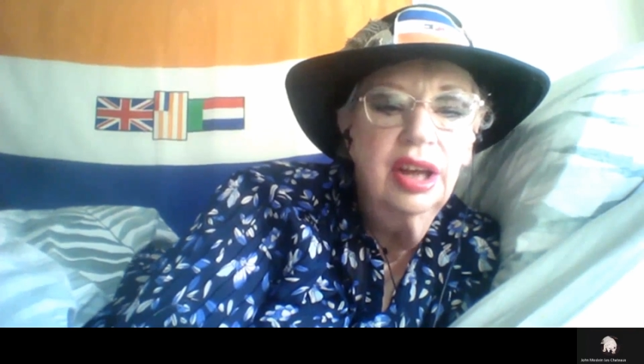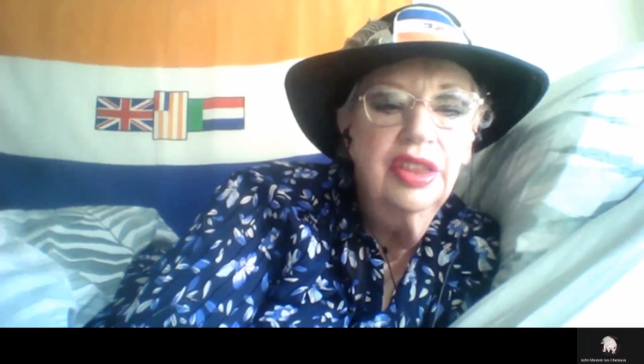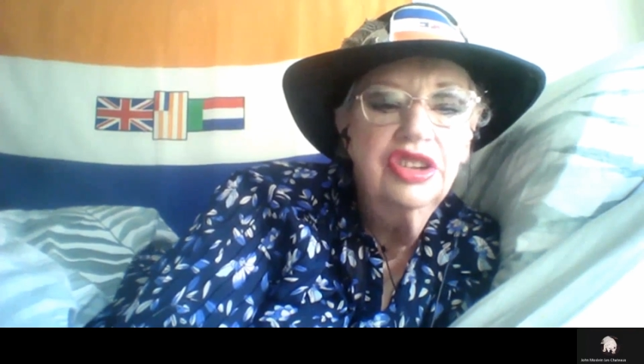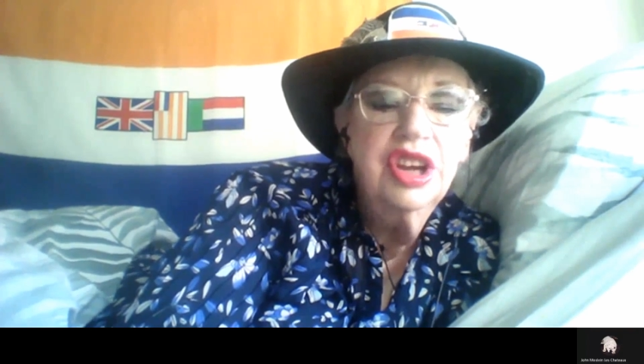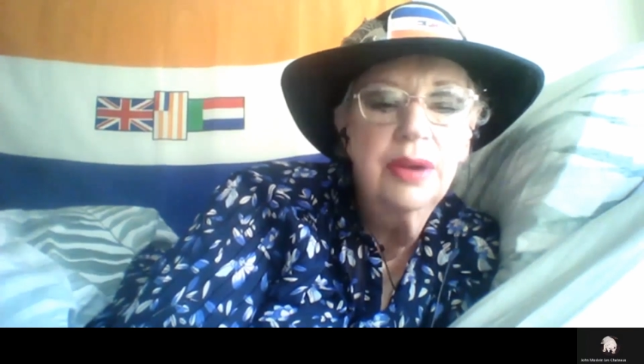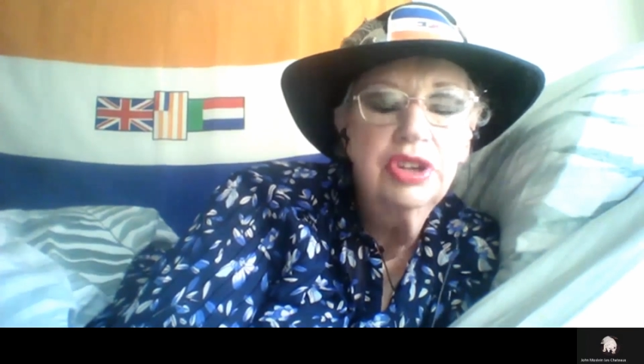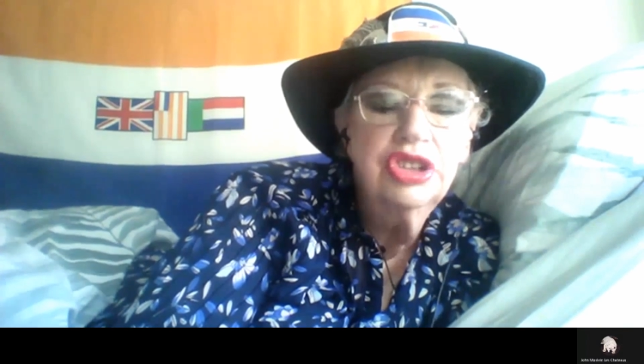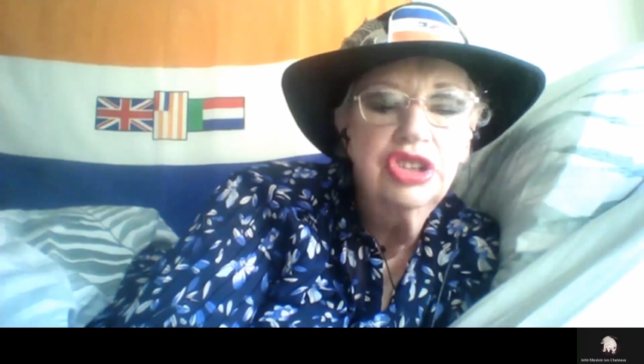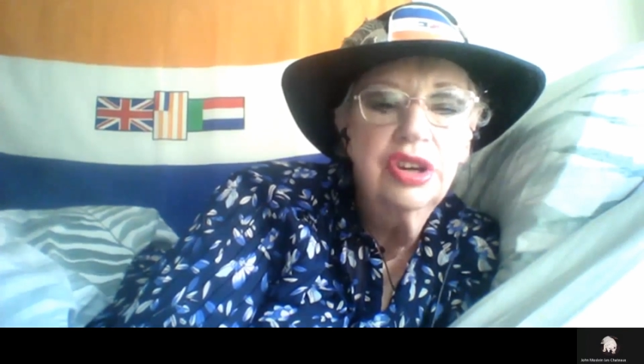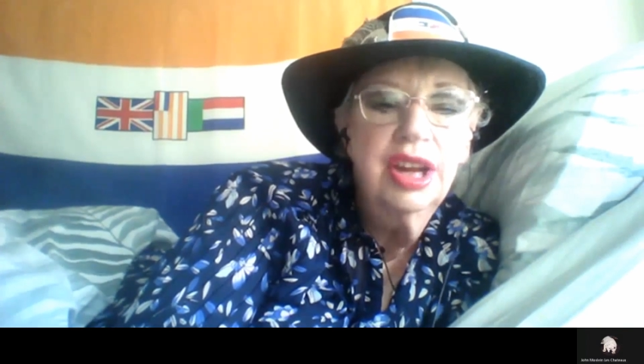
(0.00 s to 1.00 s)
and the
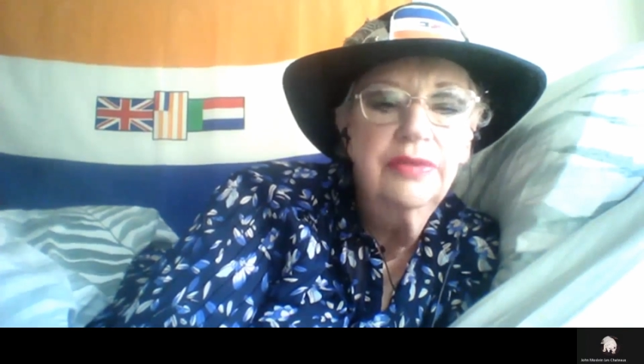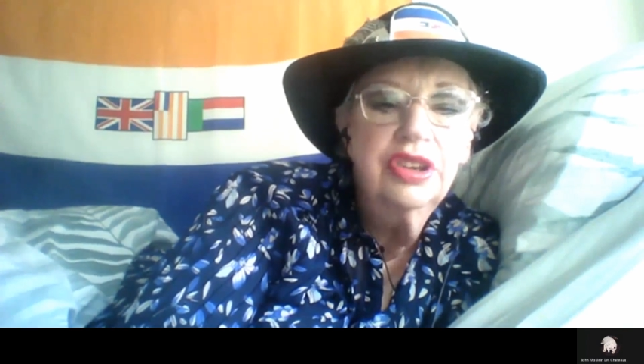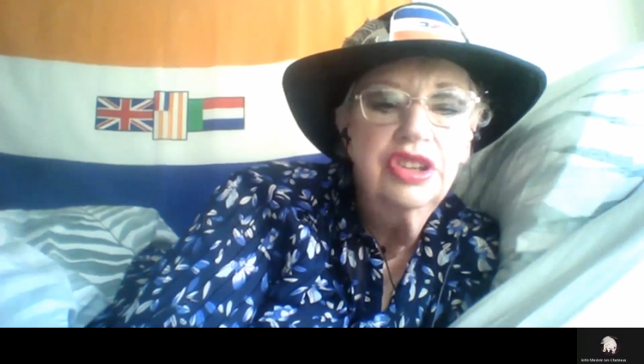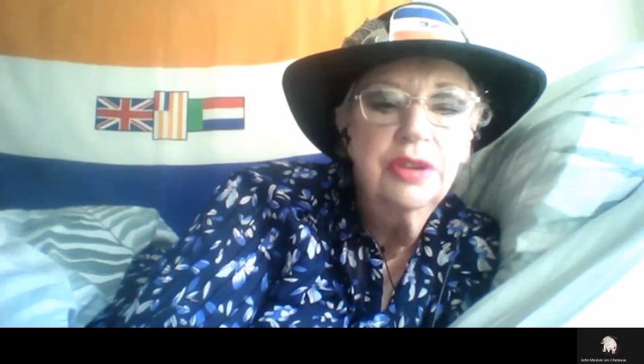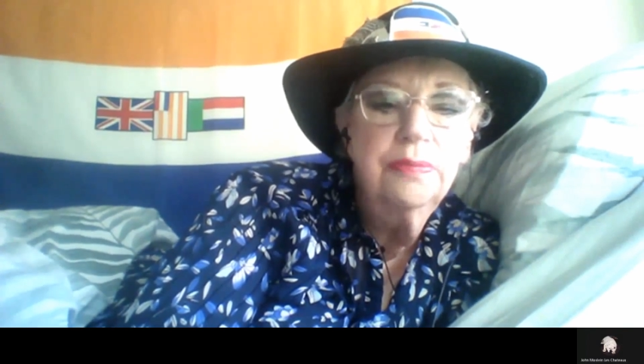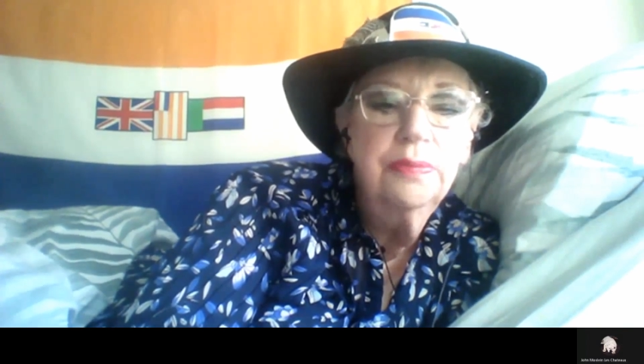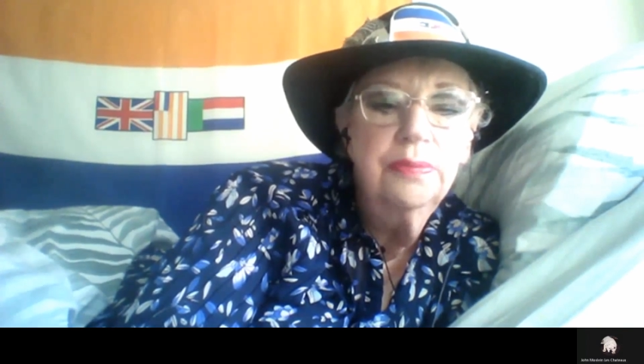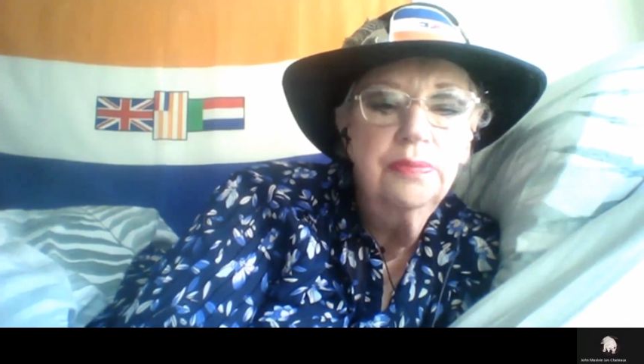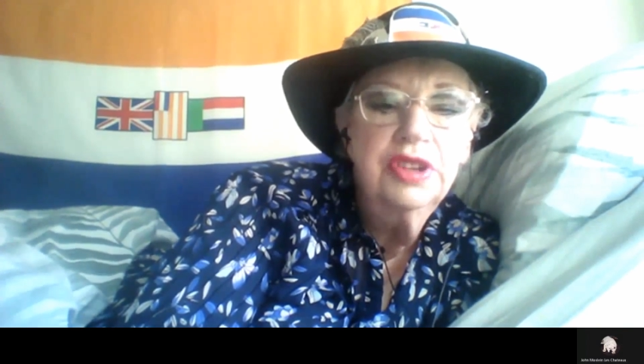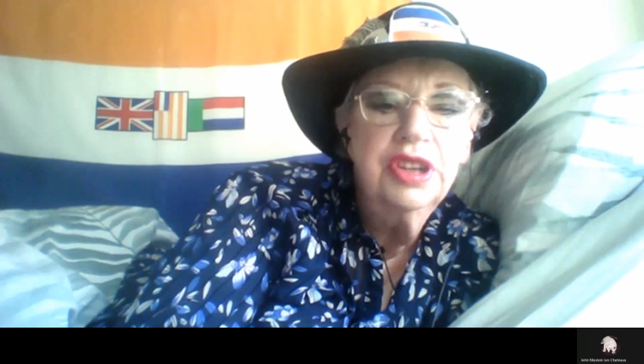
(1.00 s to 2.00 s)
temperature never
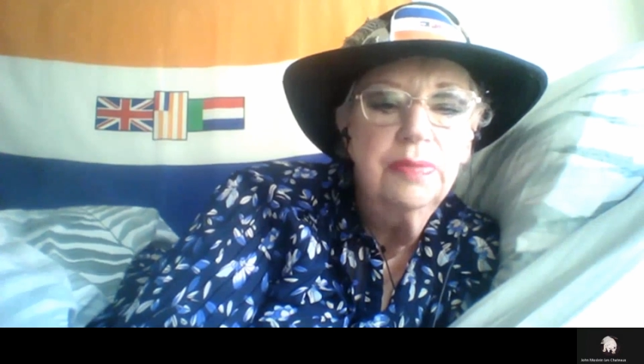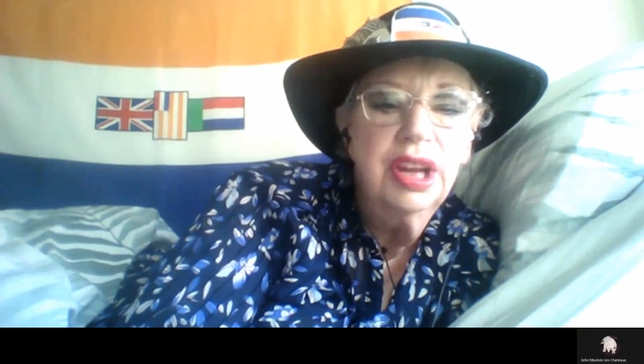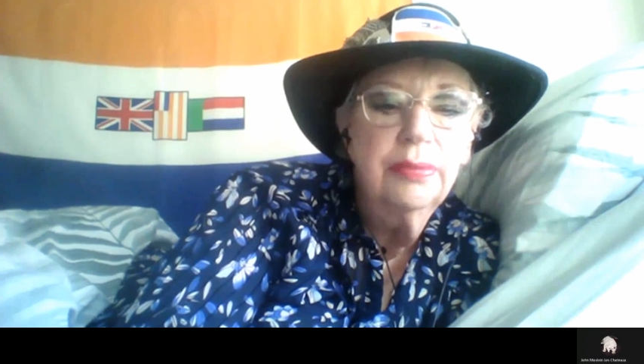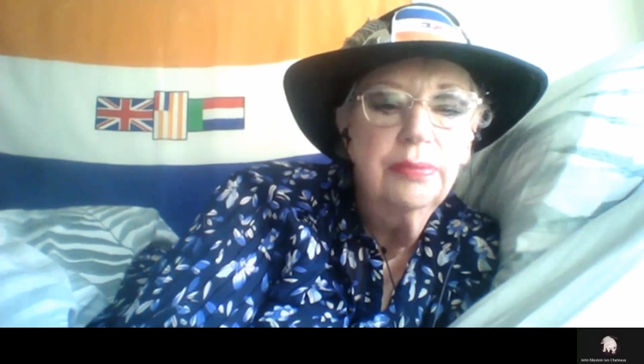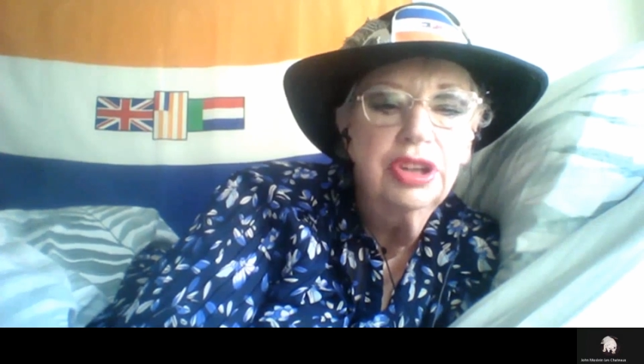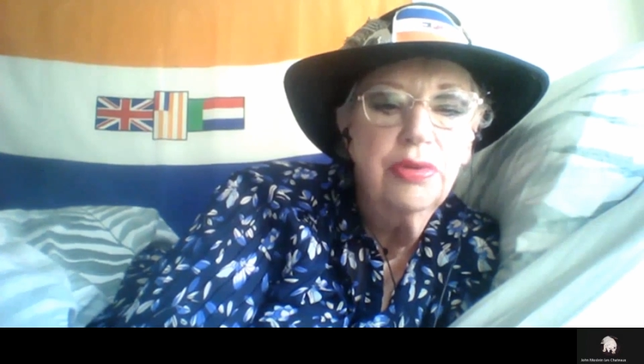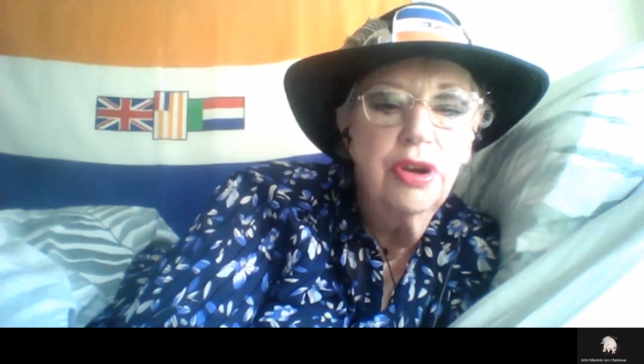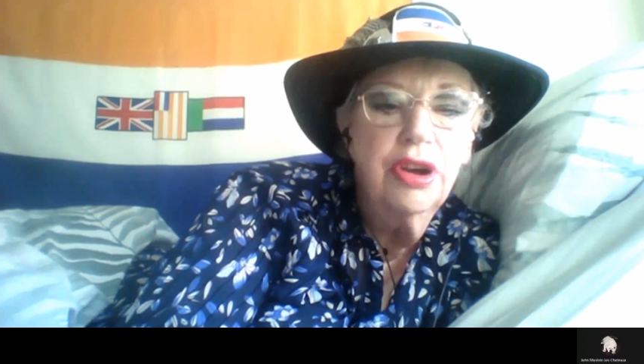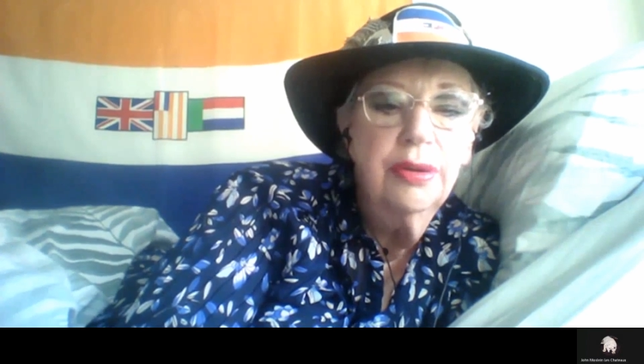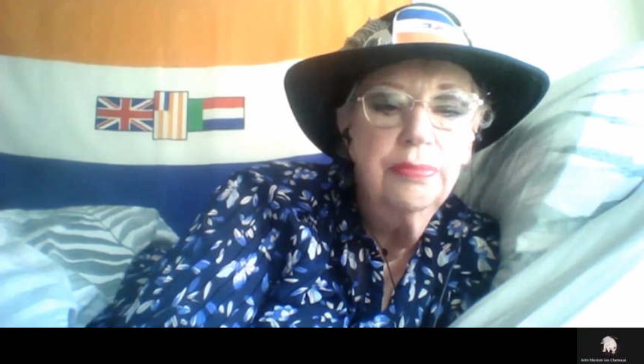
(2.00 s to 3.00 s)
dipping
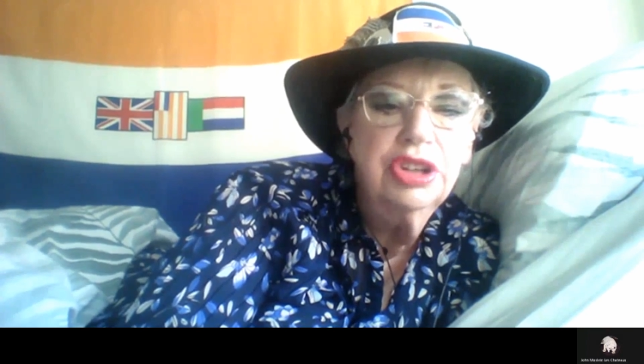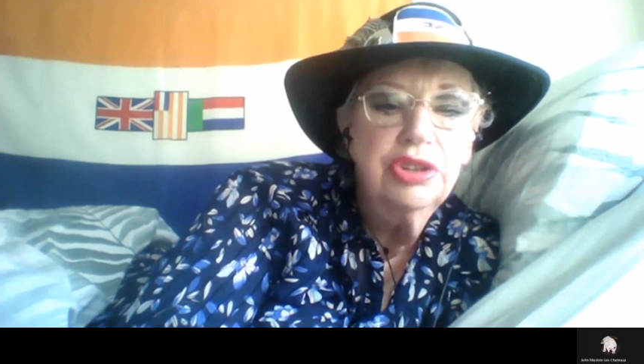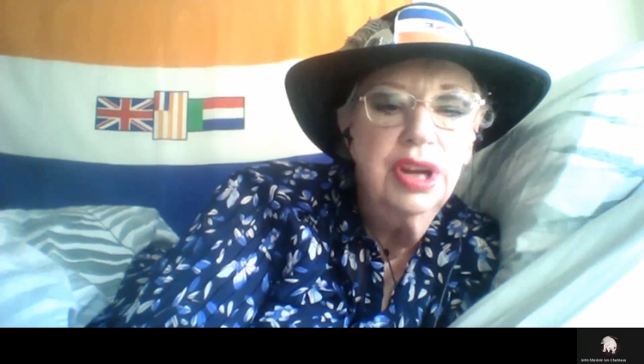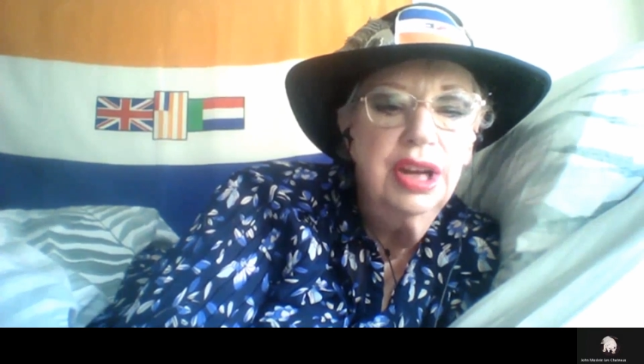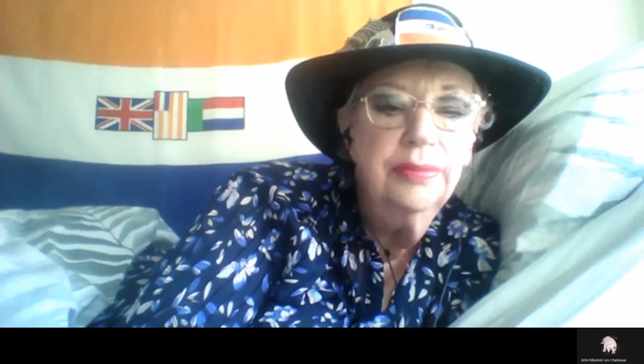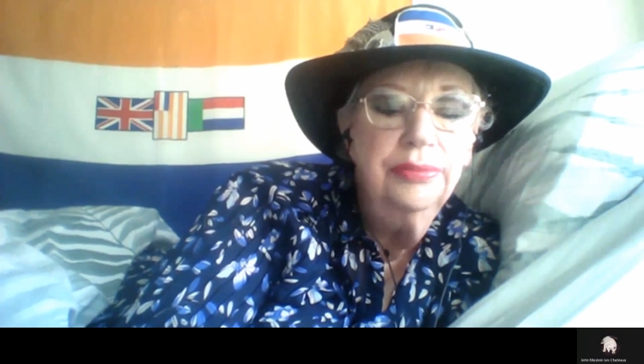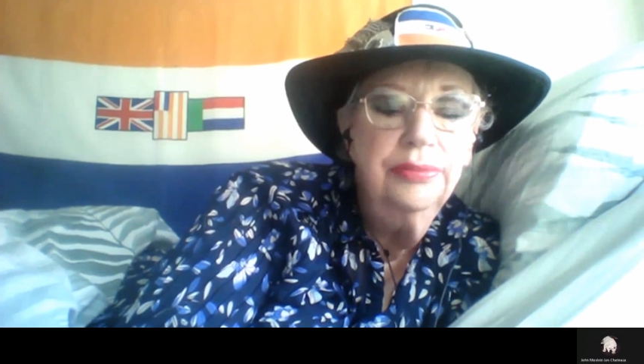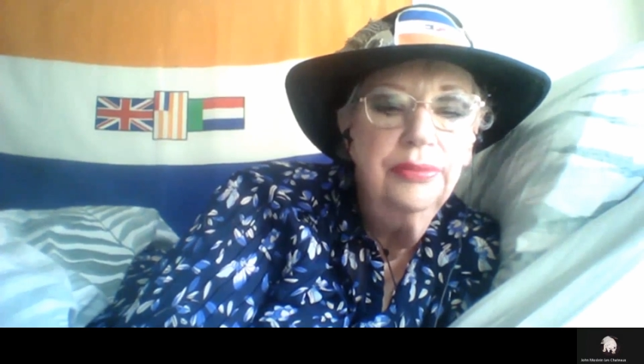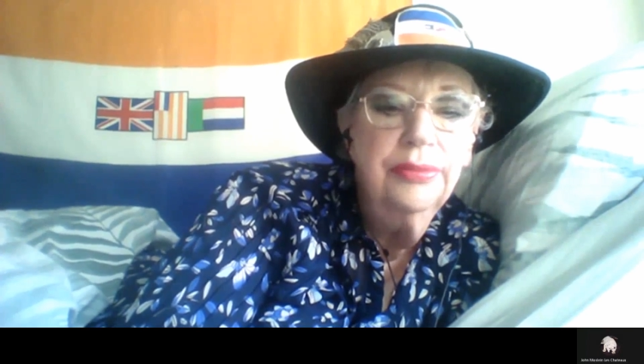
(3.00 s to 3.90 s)
between